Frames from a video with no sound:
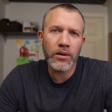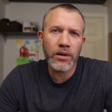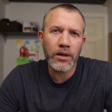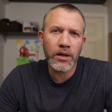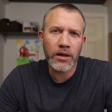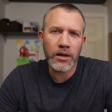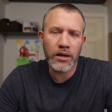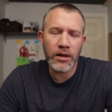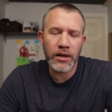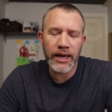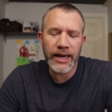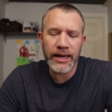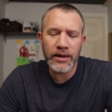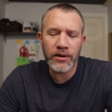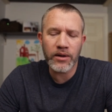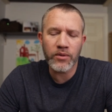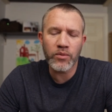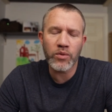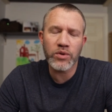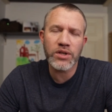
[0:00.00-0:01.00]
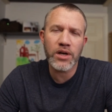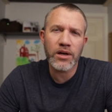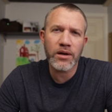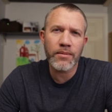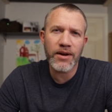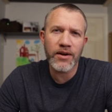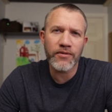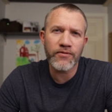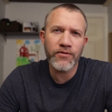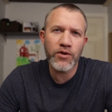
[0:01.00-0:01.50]
and we'll talk
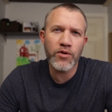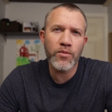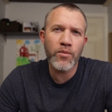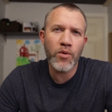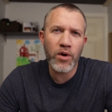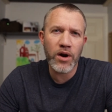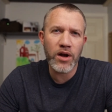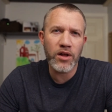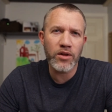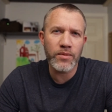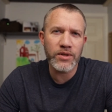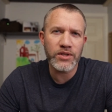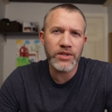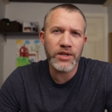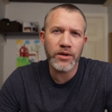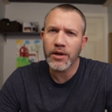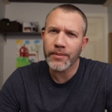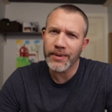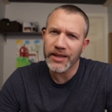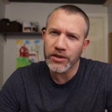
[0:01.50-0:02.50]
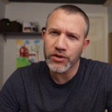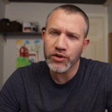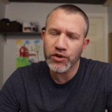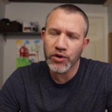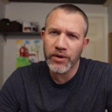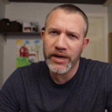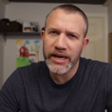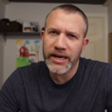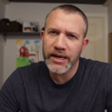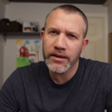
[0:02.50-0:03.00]
about a few more elements. We'll talk about the
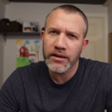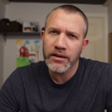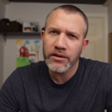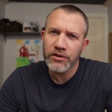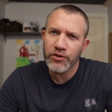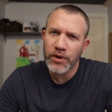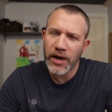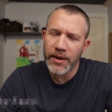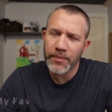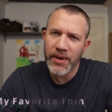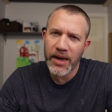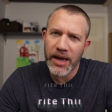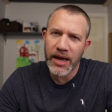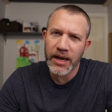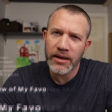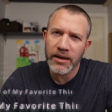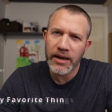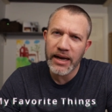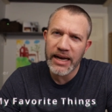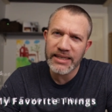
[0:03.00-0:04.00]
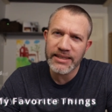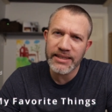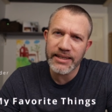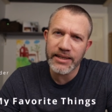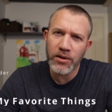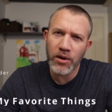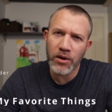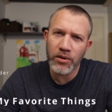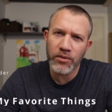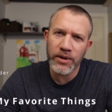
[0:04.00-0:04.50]
screen, trackpad,
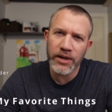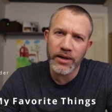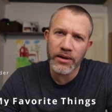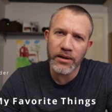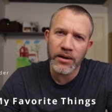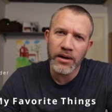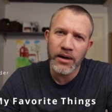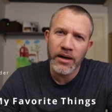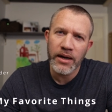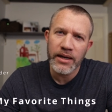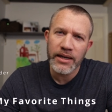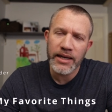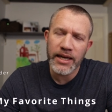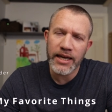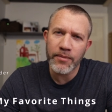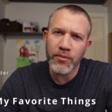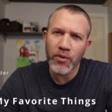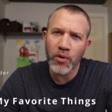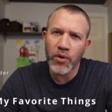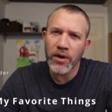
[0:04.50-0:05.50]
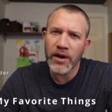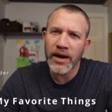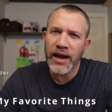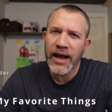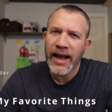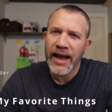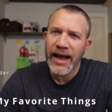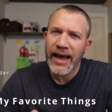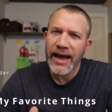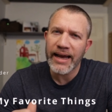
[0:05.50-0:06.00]
SD card reader, keyboard,
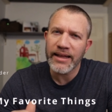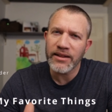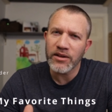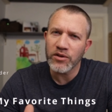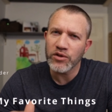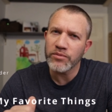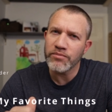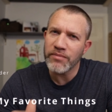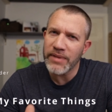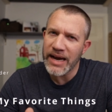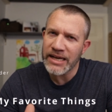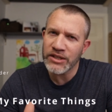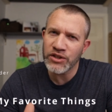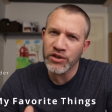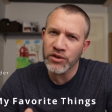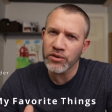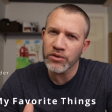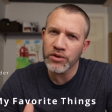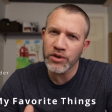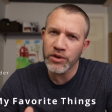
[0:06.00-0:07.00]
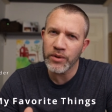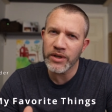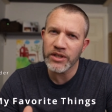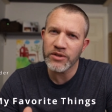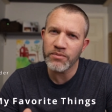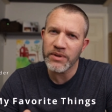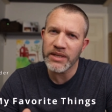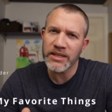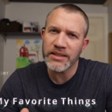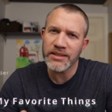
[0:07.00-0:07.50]
and those magical
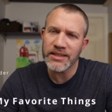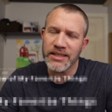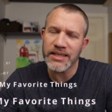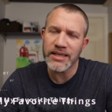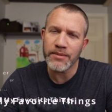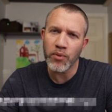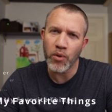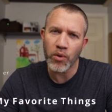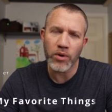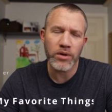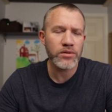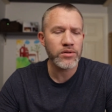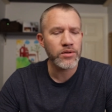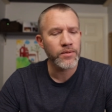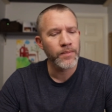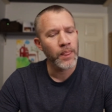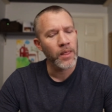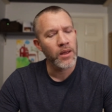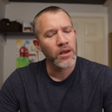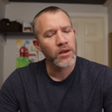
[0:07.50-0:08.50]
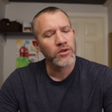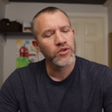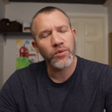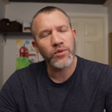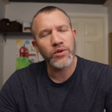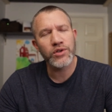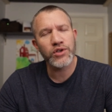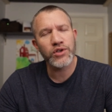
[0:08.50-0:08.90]
USB-C ports. The